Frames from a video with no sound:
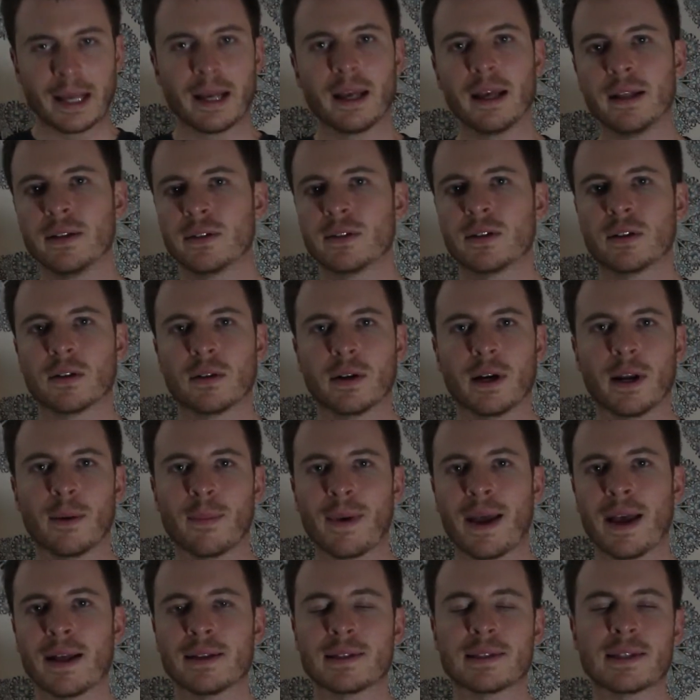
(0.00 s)
Instagram
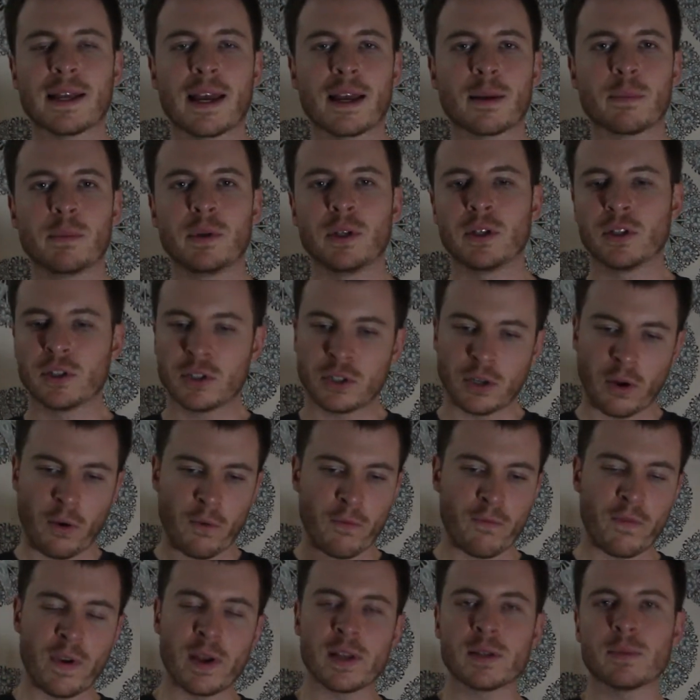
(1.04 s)
at Sac Beer Show,
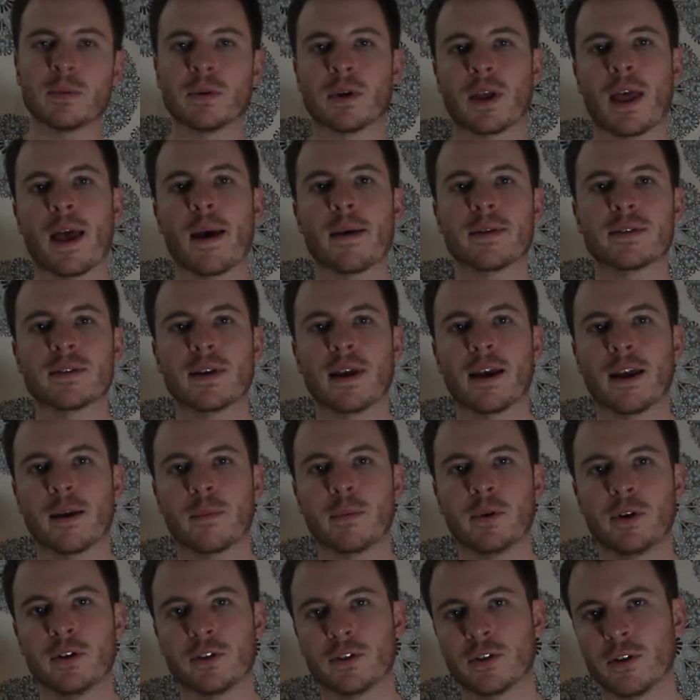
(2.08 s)
Facebook at Sac
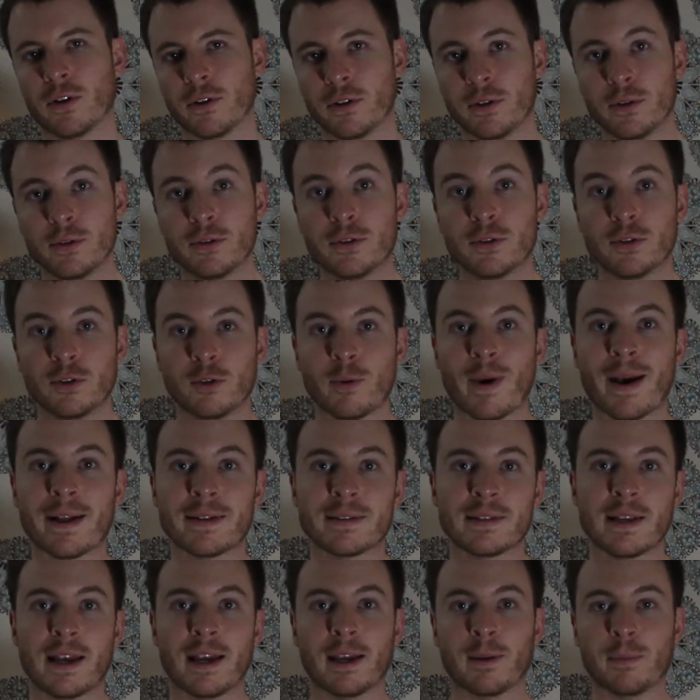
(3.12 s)
Beer Show, YouTube at
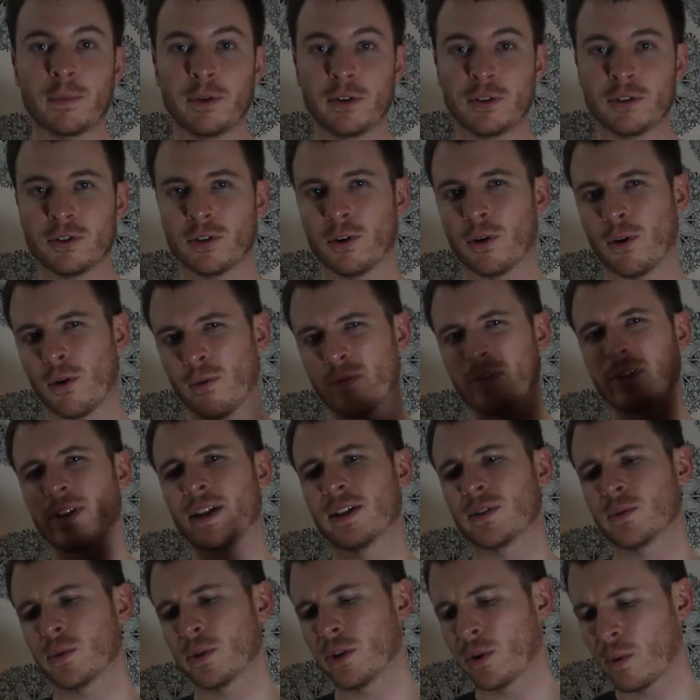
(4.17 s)
Sac Beer Show. Hopefully
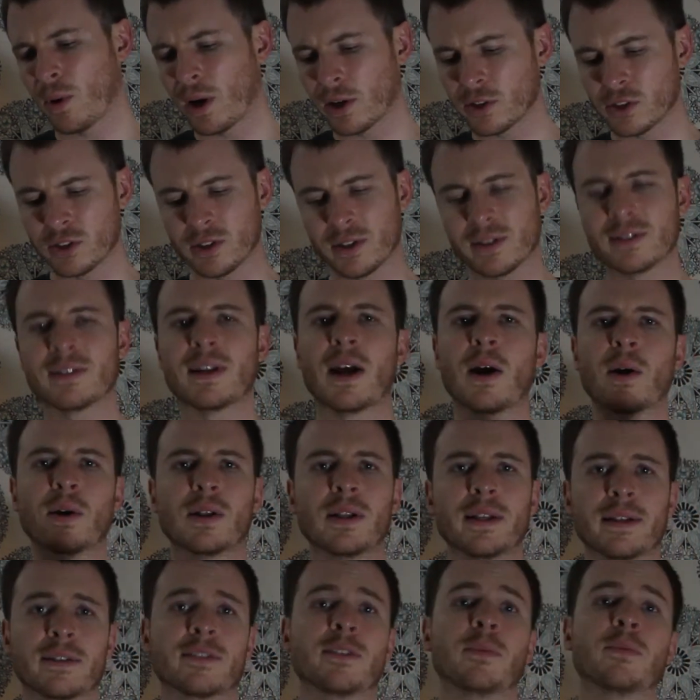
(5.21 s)
that's where you're watching this now.
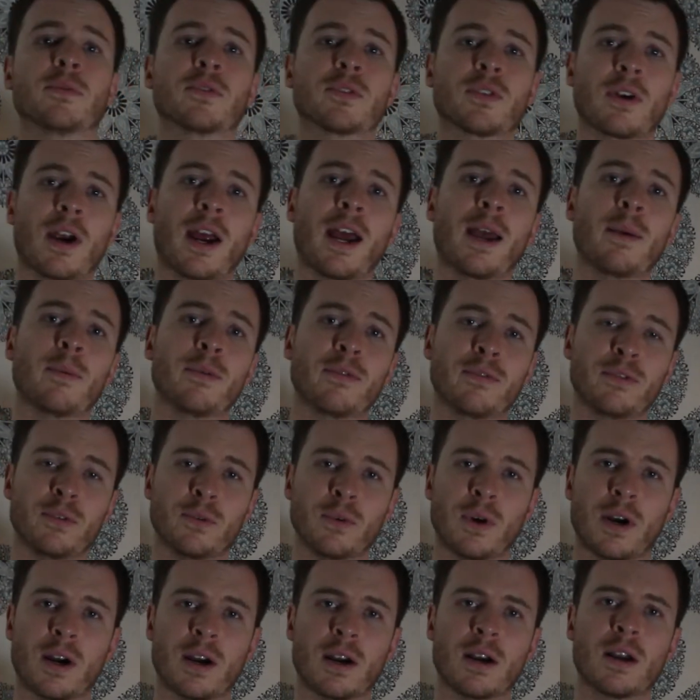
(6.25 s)
Click subscribe if
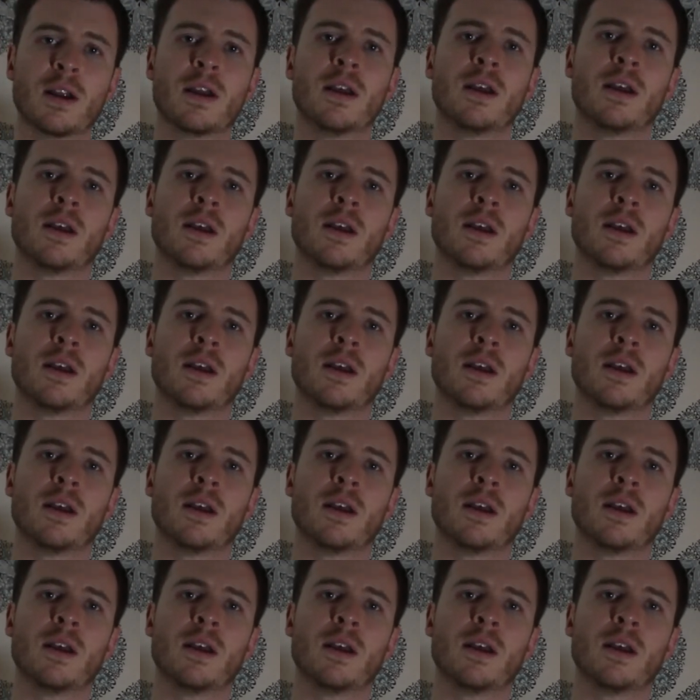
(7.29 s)
you are.